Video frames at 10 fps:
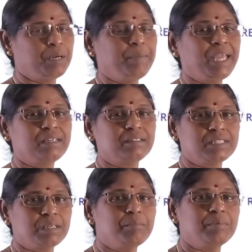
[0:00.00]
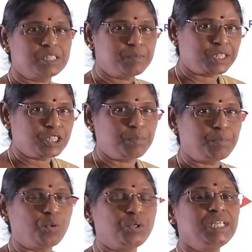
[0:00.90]
make some special
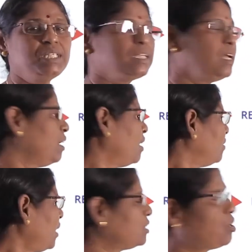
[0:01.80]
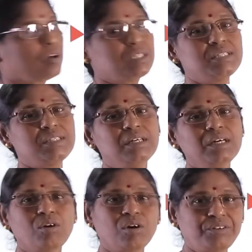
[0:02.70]
proteins that causes
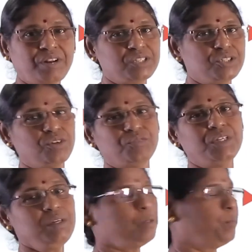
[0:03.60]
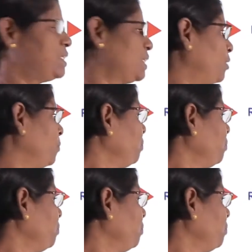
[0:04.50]
the contraction of the muscle.